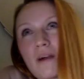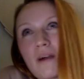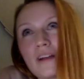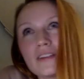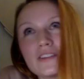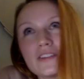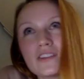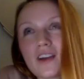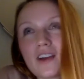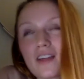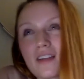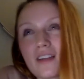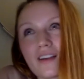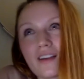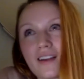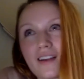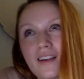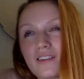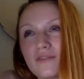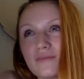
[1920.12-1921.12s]
each other
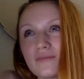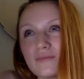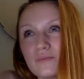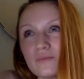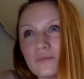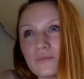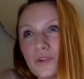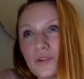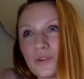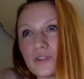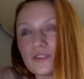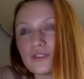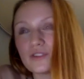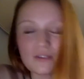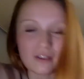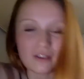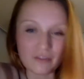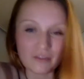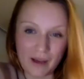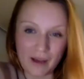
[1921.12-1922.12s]
kind of what you do
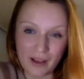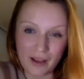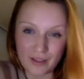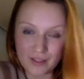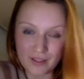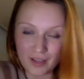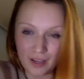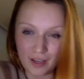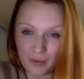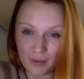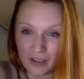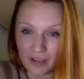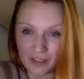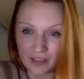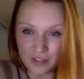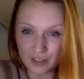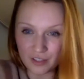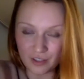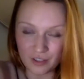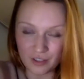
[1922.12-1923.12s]
love about it. Like when
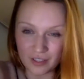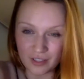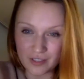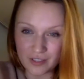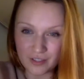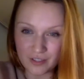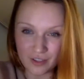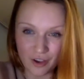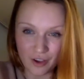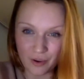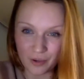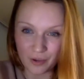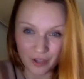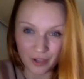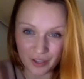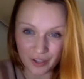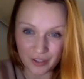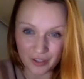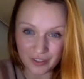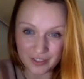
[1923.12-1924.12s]
it's good, it's so
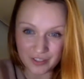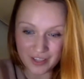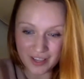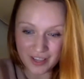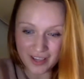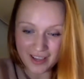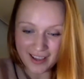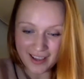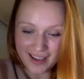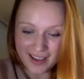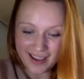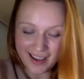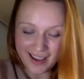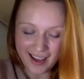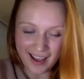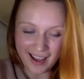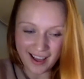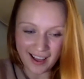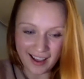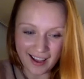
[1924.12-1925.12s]
good,
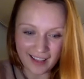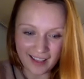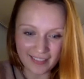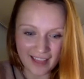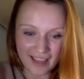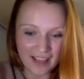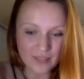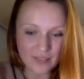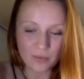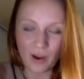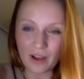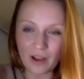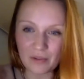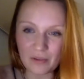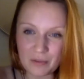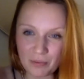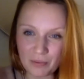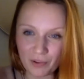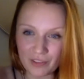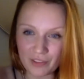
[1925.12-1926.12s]
and that's why we
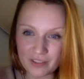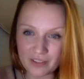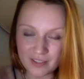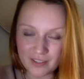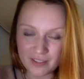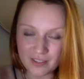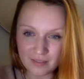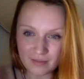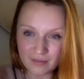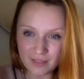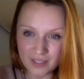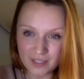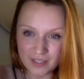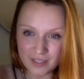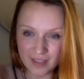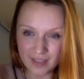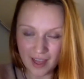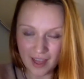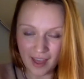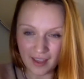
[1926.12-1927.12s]
bother to
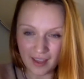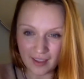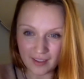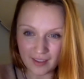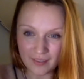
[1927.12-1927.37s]
stay.